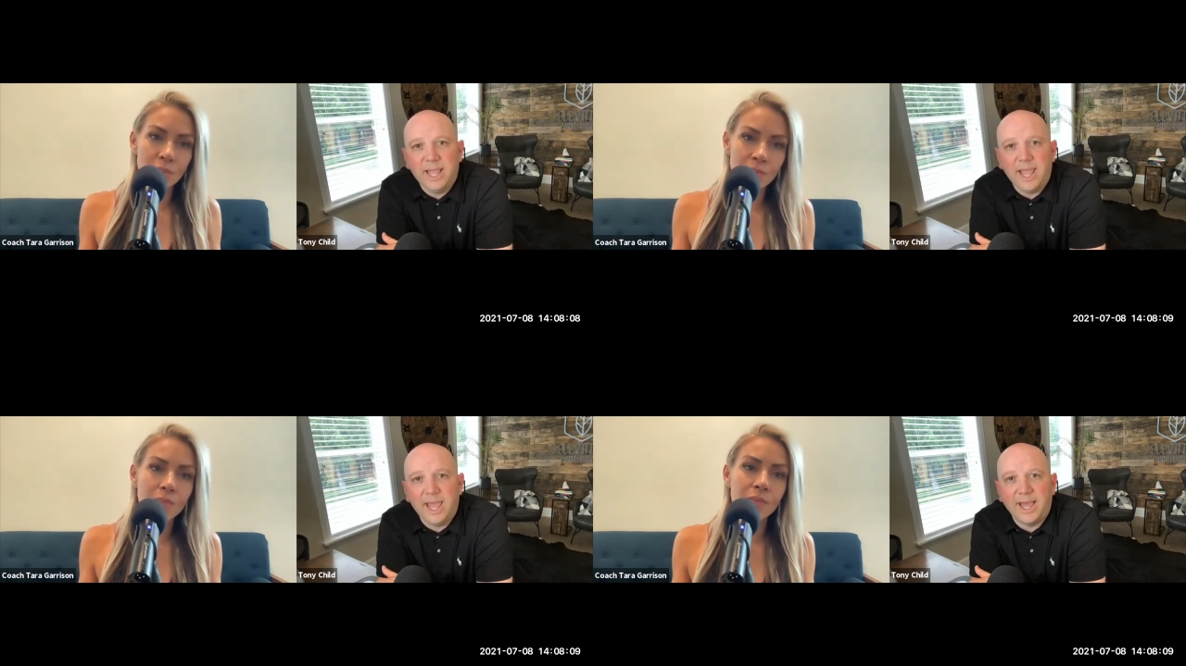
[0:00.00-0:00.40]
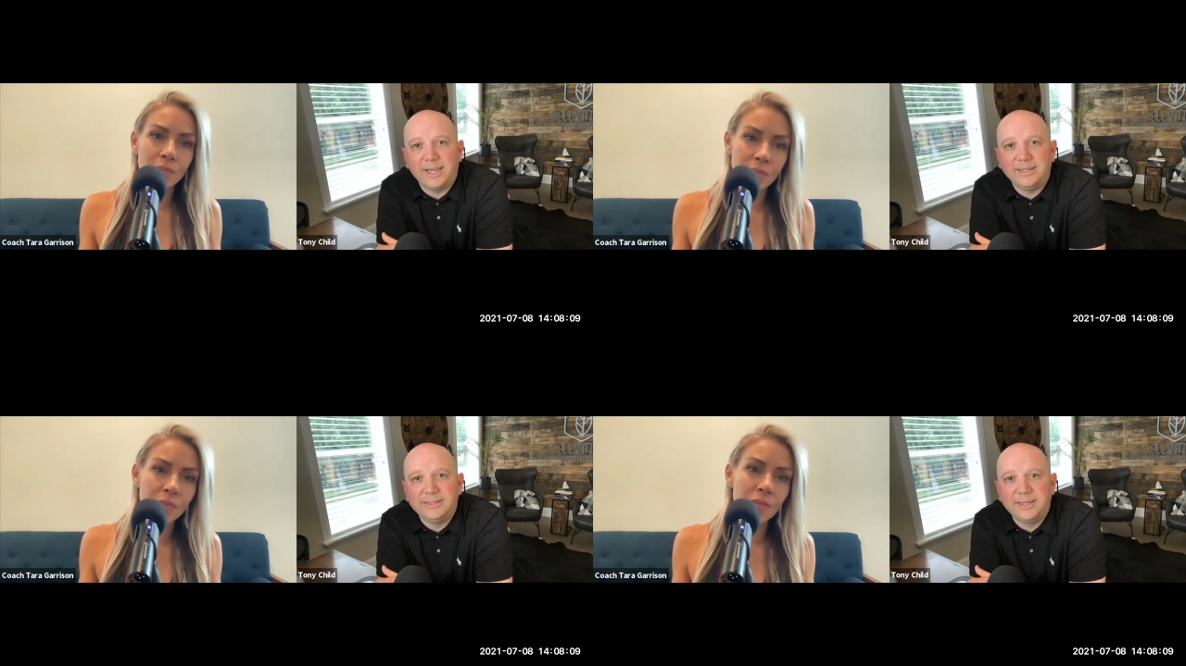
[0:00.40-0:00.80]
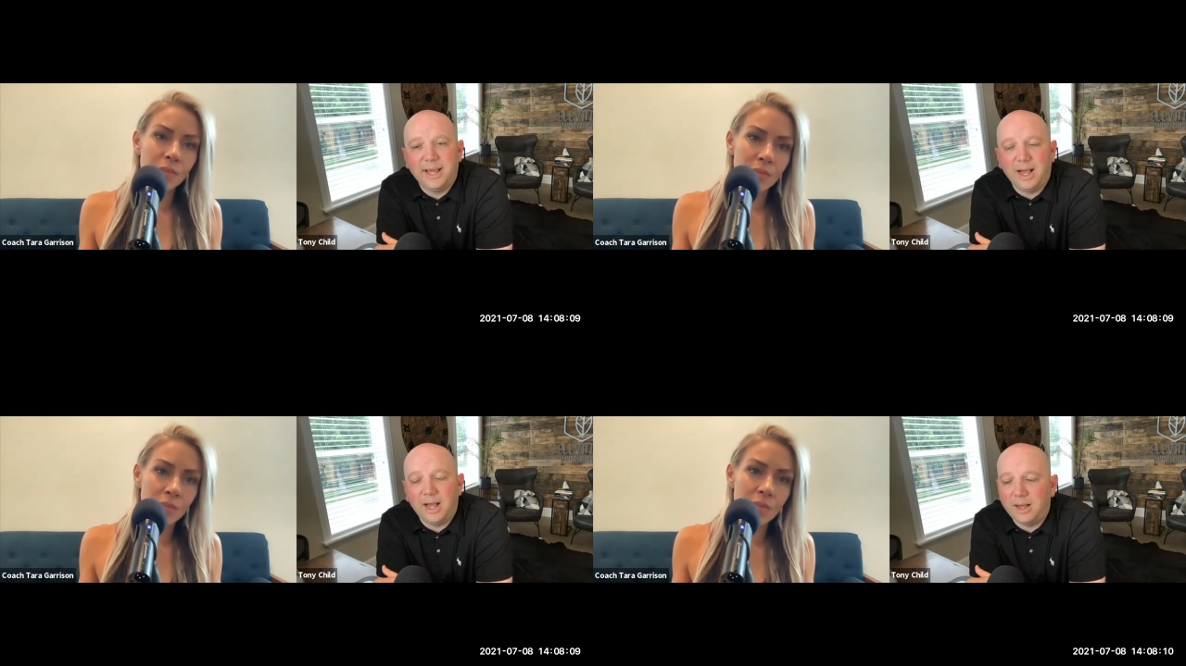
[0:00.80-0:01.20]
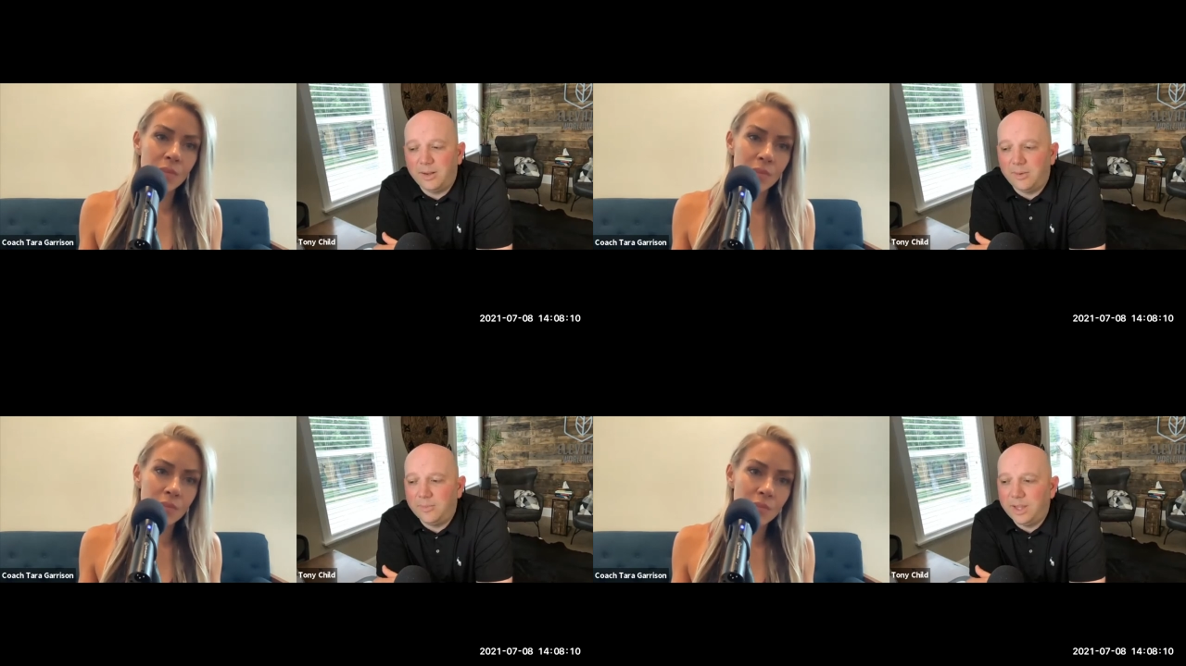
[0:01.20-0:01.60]
Speaker 1: and
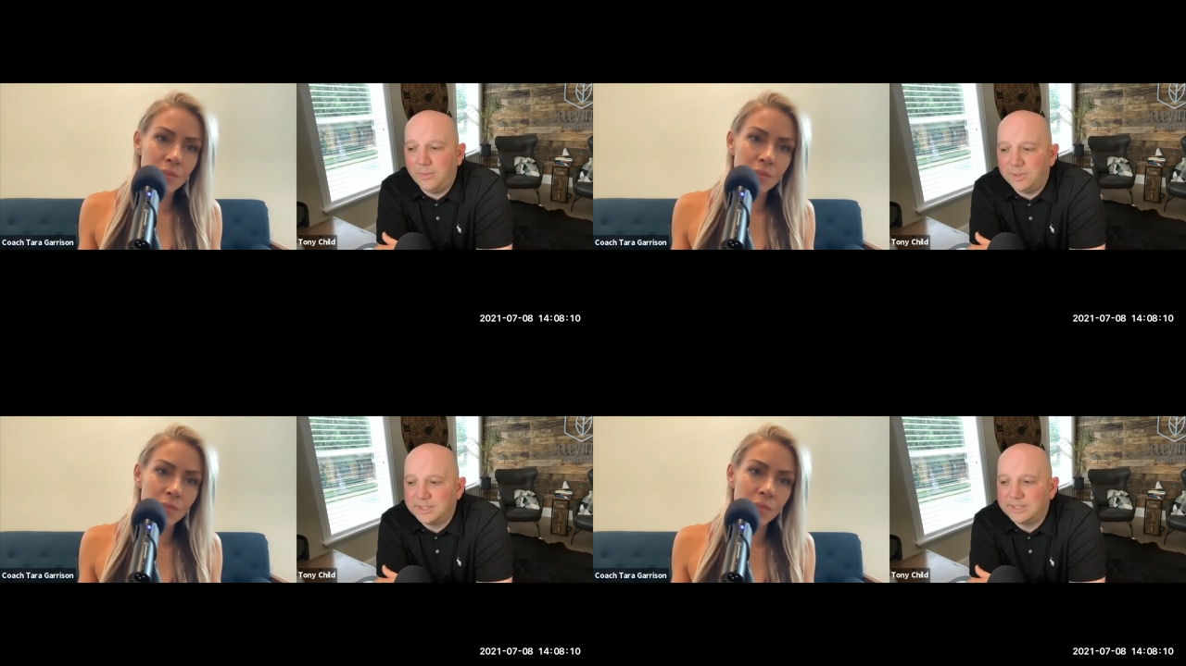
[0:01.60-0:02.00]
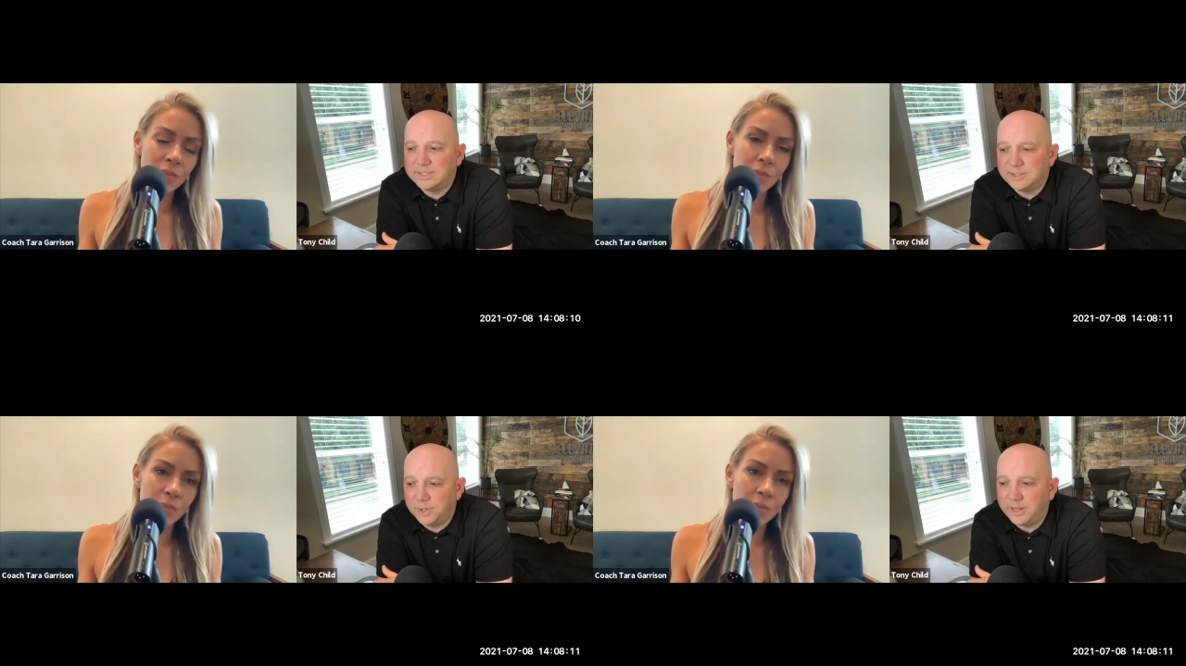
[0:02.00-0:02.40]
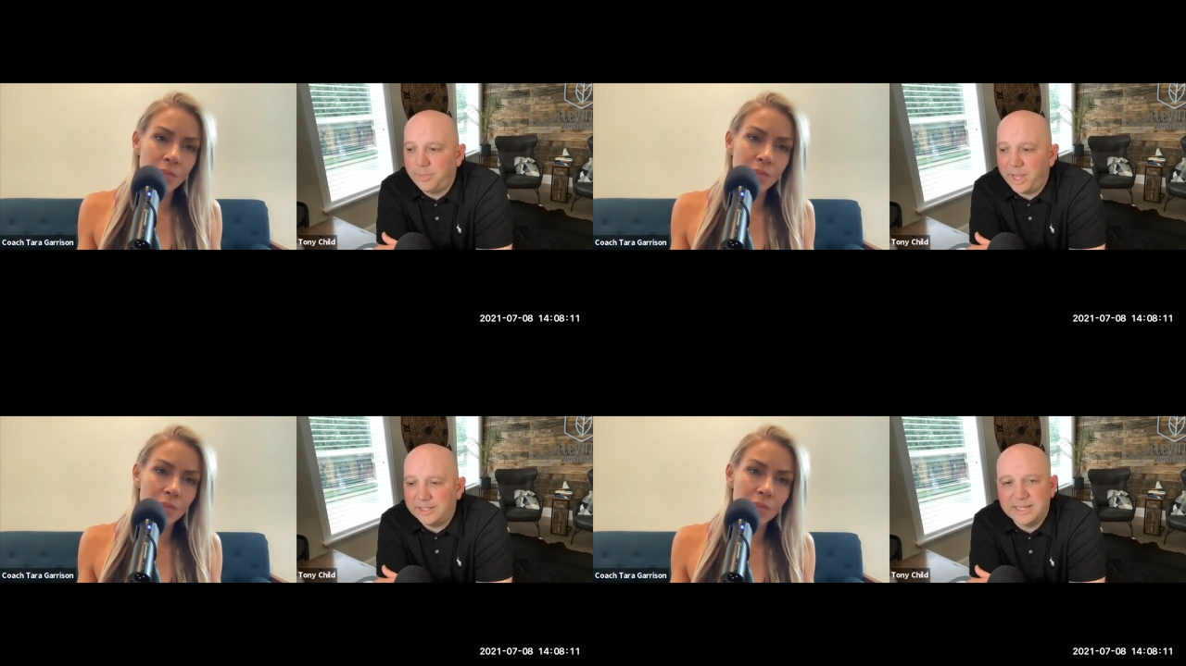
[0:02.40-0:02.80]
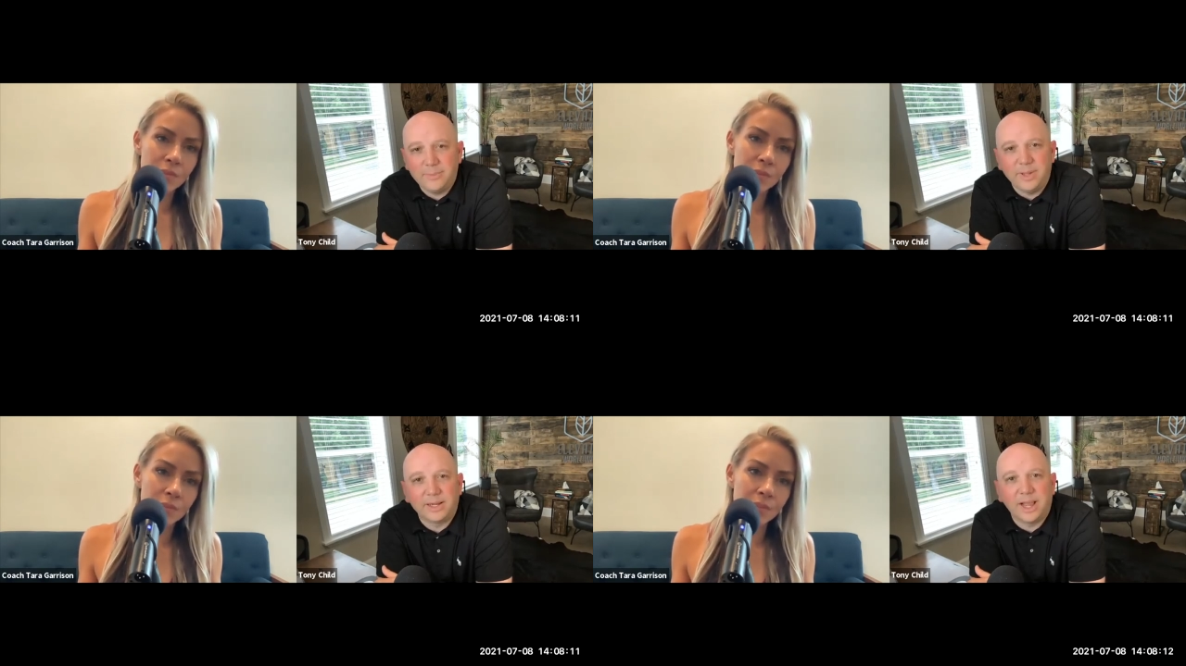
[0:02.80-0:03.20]
um, it was during the pandemic